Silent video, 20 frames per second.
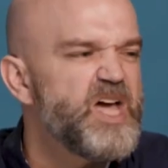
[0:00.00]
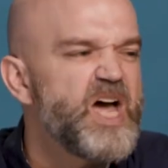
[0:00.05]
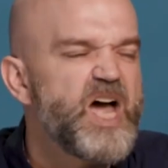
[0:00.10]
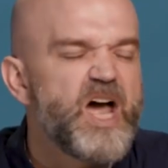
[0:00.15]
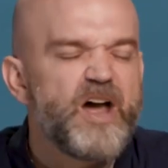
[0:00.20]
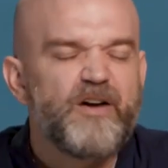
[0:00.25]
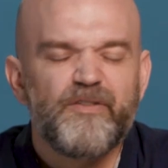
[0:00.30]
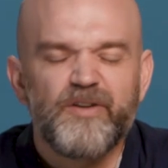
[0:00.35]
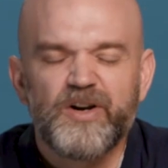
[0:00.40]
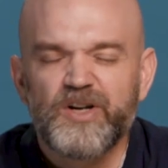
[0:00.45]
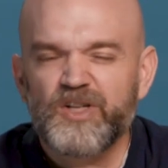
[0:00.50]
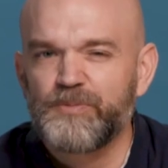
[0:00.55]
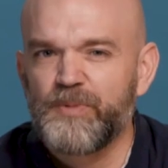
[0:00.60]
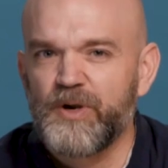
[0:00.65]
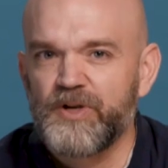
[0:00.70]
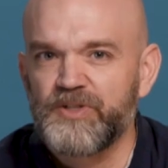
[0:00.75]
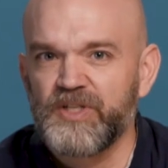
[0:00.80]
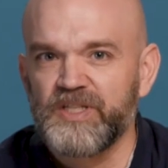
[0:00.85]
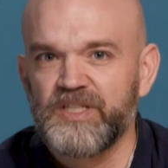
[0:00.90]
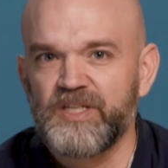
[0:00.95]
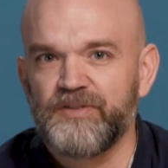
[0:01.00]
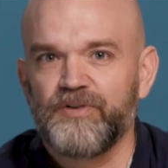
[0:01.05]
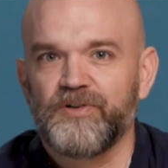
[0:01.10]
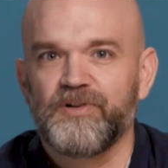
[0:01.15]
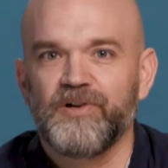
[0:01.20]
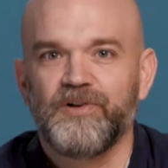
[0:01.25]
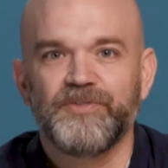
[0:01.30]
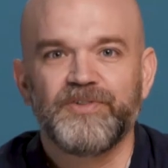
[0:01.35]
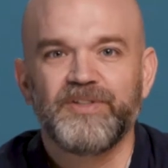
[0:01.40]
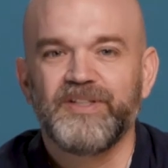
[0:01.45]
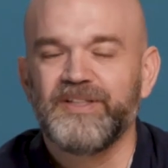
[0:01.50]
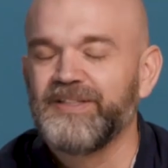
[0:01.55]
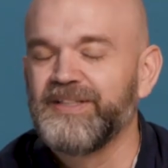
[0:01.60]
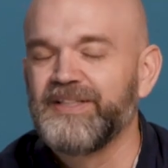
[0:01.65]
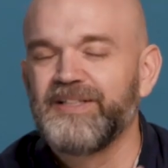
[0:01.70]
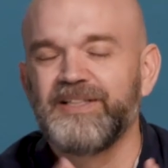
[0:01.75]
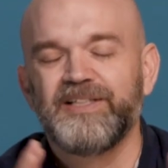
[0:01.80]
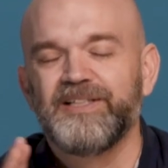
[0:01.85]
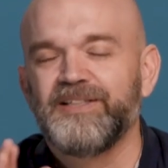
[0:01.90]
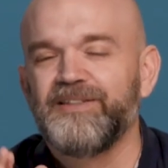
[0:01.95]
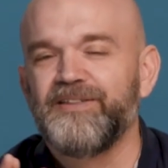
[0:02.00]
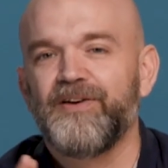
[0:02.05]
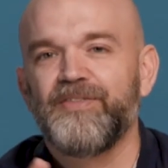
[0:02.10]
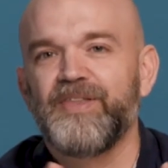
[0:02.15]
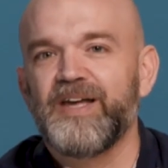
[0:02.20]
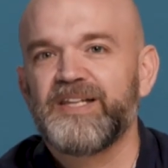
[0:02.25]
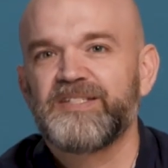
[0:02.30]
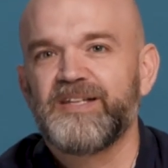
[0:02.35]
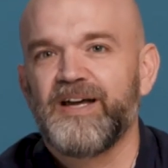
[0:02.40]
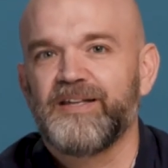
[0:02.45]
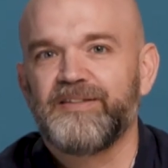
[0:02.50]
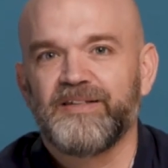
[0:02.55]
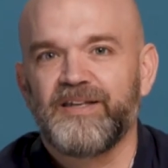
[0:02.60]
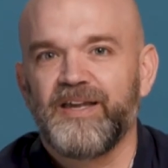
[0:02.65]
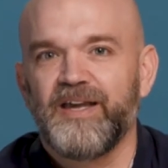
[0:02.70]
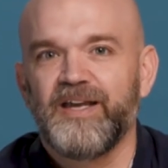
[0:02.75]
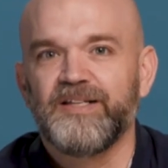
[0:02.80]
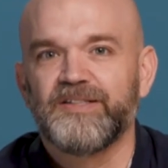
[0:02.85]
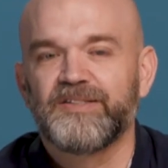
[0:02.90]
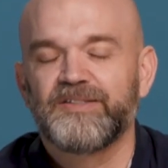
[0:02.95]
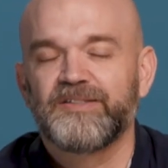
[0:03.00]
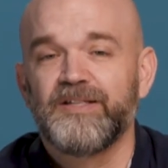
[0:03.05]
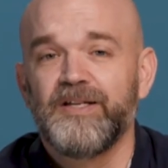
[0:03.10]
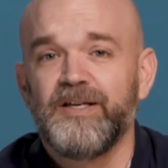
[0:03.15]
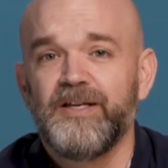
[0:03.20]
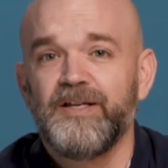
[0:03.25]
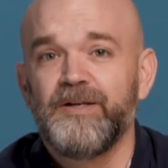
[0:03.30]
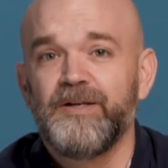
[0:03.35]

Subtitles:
never experiencing difficulty, no, that's not the case.